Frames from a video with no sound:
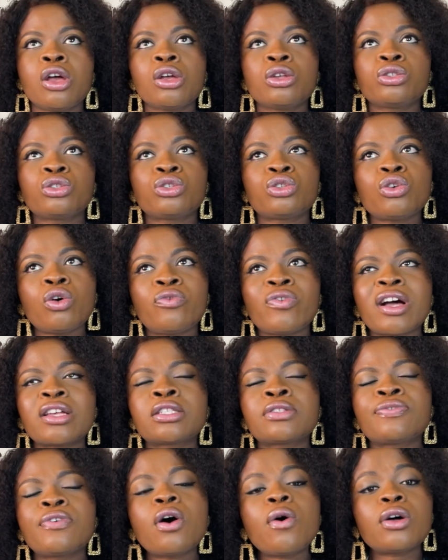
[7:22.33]
So
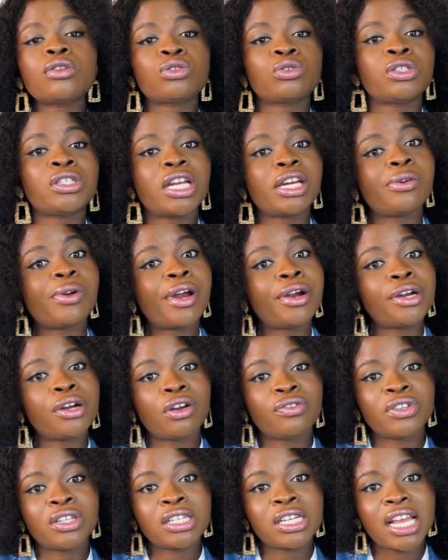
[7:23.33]
fast forward to January
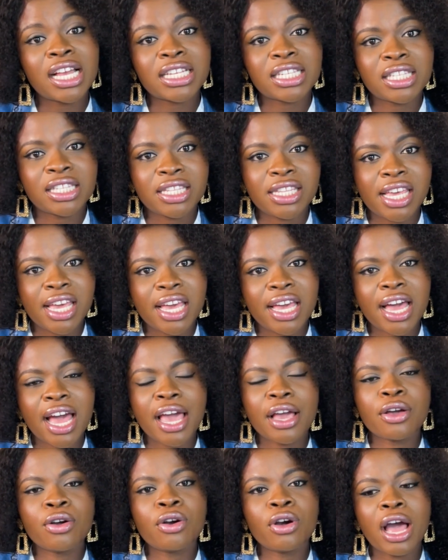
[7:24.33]
of the next year,
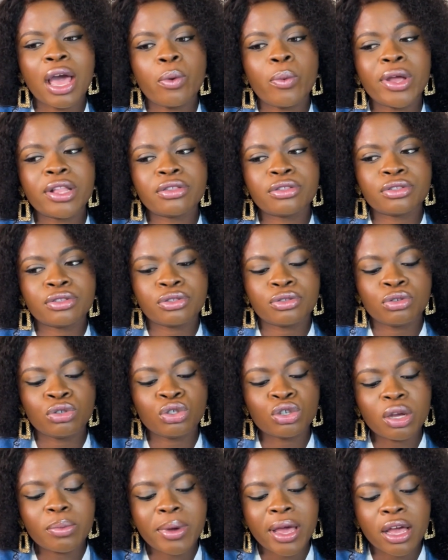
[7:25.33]
I went to
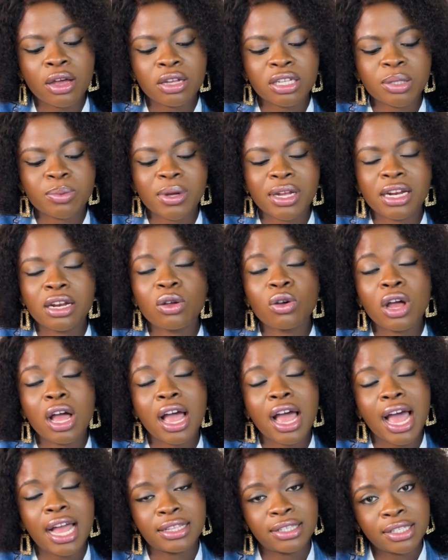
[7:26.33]
join my husband
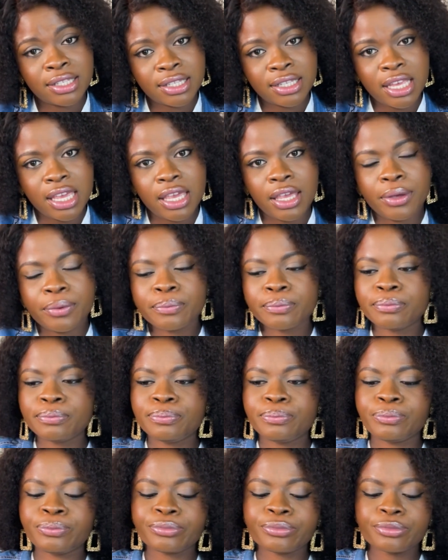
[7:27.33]
at sea.
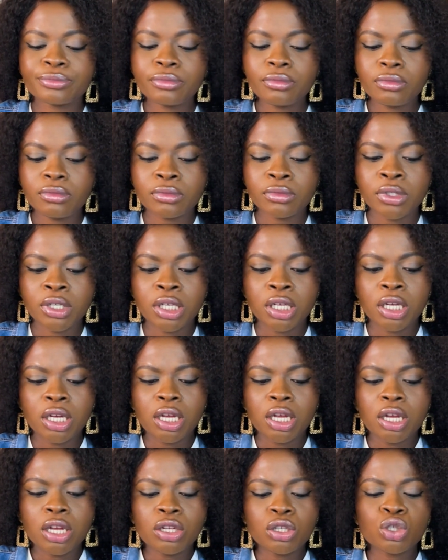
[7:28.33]

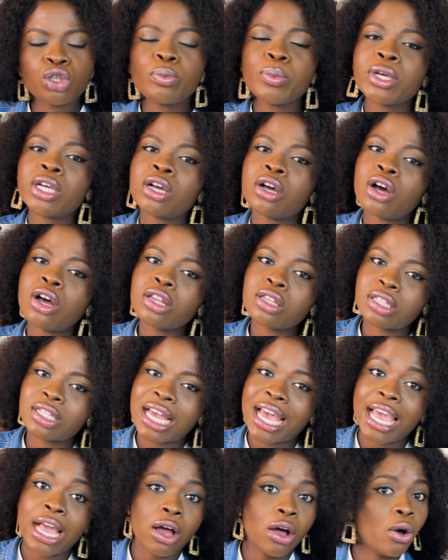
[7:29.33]
So because
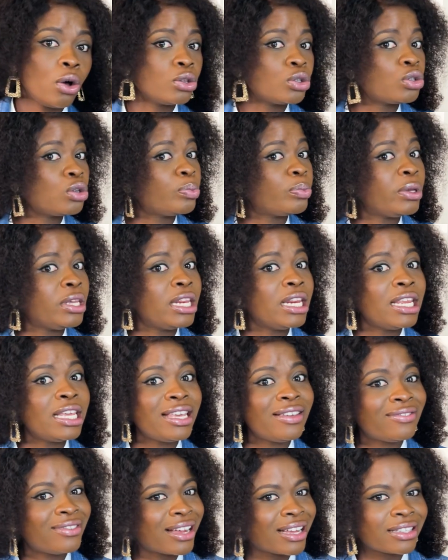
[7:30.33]
I also
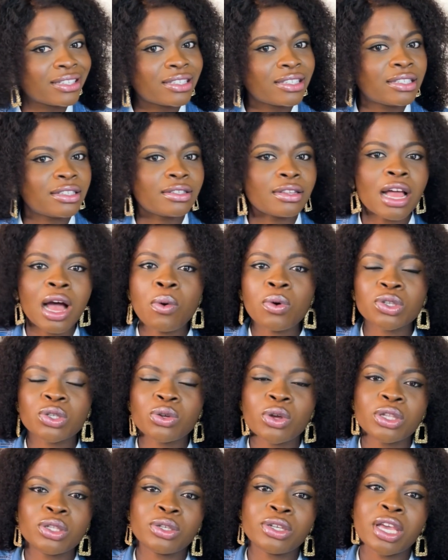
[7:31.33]
believed that I wasn't
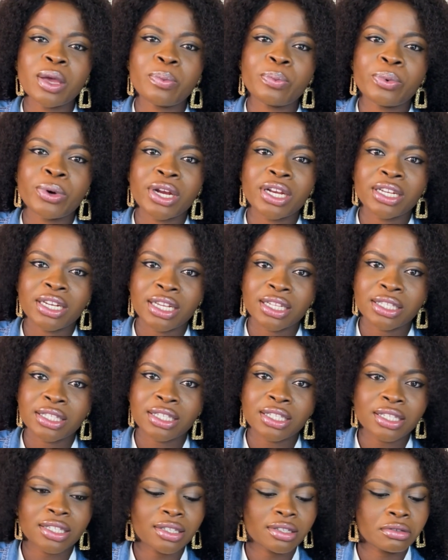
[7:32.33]
going to get pregnant,
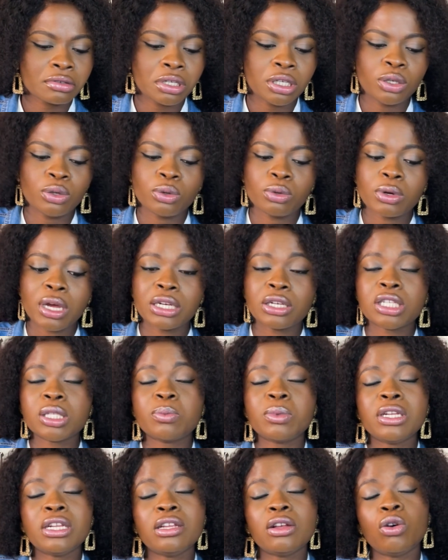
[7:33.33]
I just
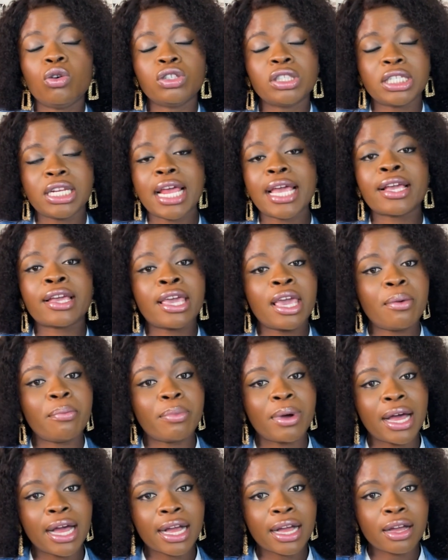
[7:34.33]
until I came
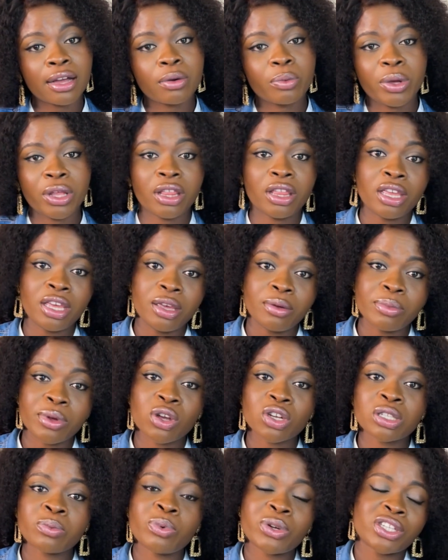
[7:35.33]
back with him,
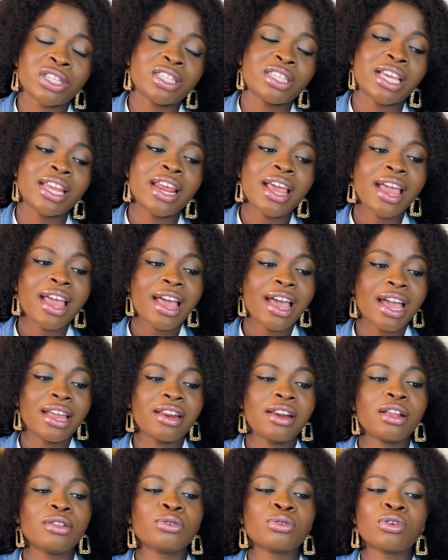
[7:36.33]
because the person said I
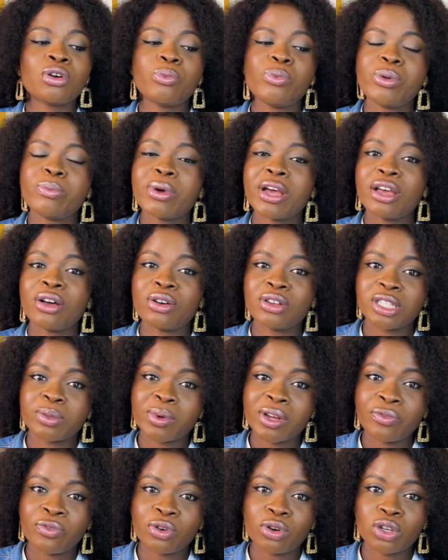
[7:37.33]
needed to come with my
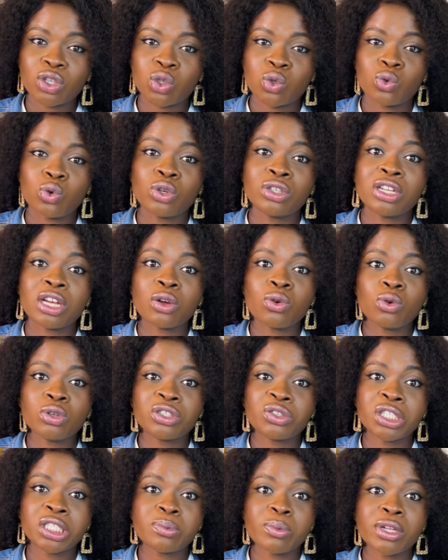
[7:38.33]
husband for us to undergo
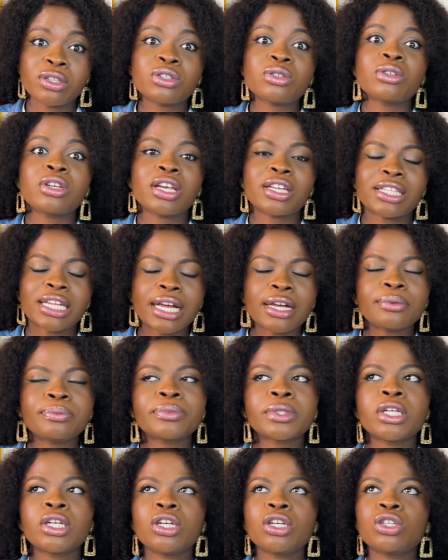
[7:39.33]
treatment together.
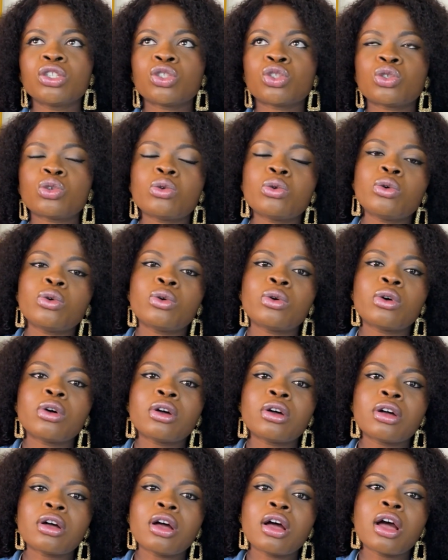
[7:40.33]
So,
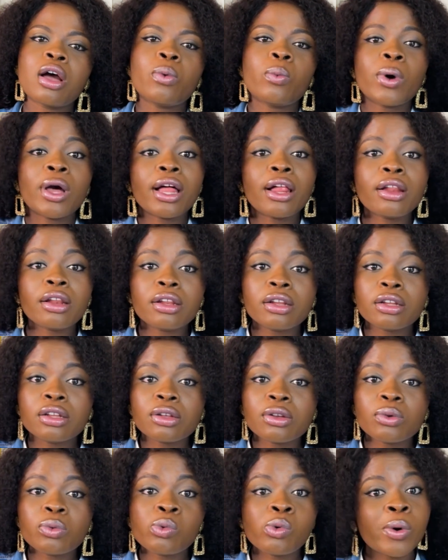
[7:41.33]
well,
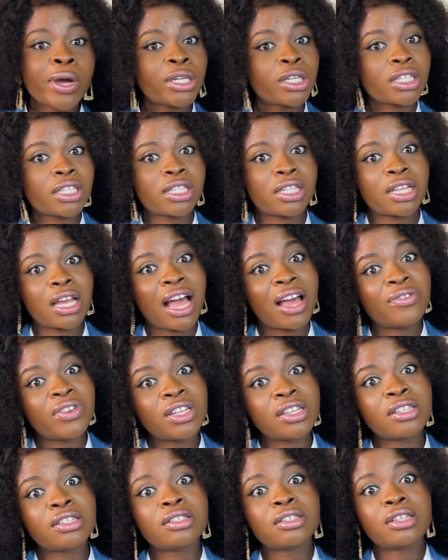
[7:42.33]
we were just
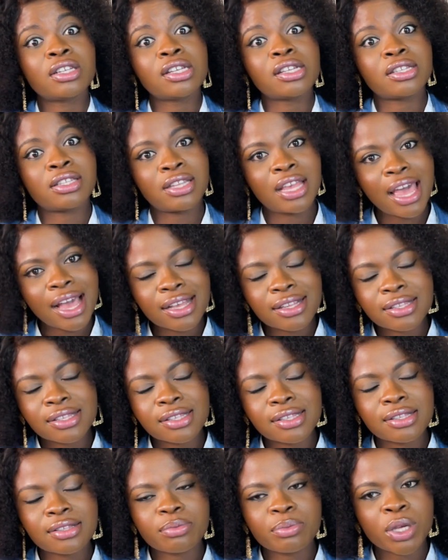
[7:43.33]
having
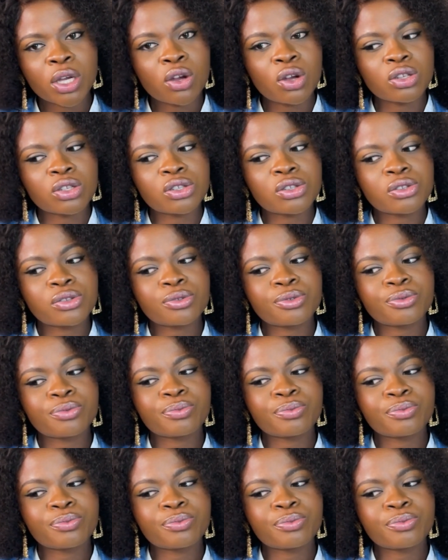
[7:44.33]
sex because